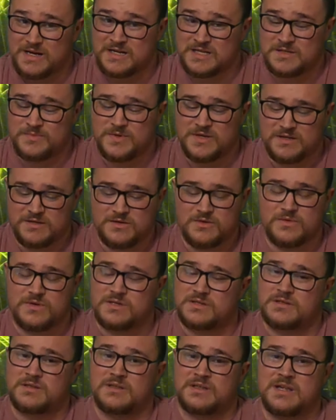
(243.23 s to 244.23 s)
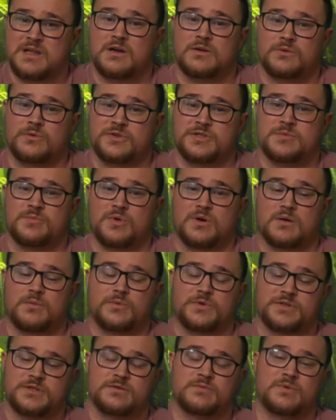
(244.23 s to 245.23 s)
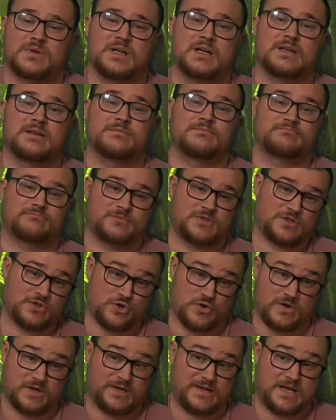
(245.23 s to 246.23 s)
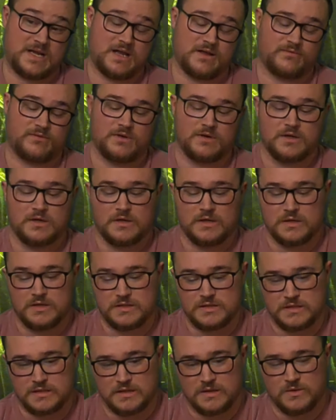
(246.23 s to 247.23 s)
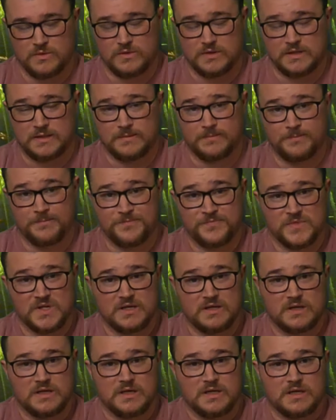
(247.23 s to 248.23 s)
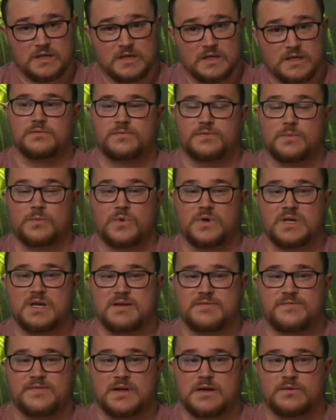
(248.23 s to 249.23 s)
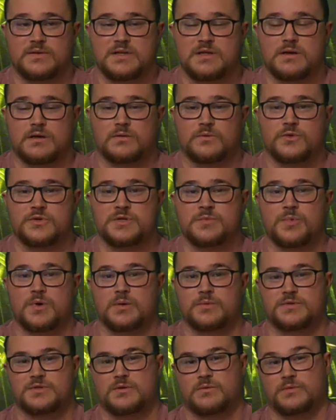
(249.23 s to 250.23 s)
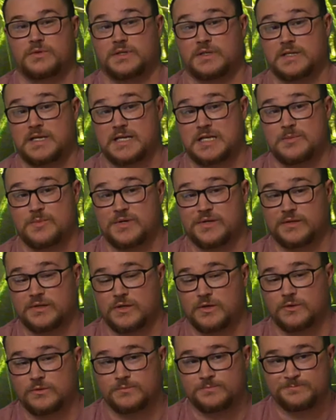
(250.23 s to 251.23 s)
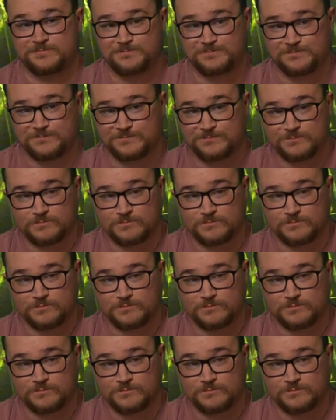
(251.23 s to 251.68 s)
thing I can speak to is the neon rosy barb, which is what I currently have. So, from what I found, neon rosy barbs don't really like to be alone.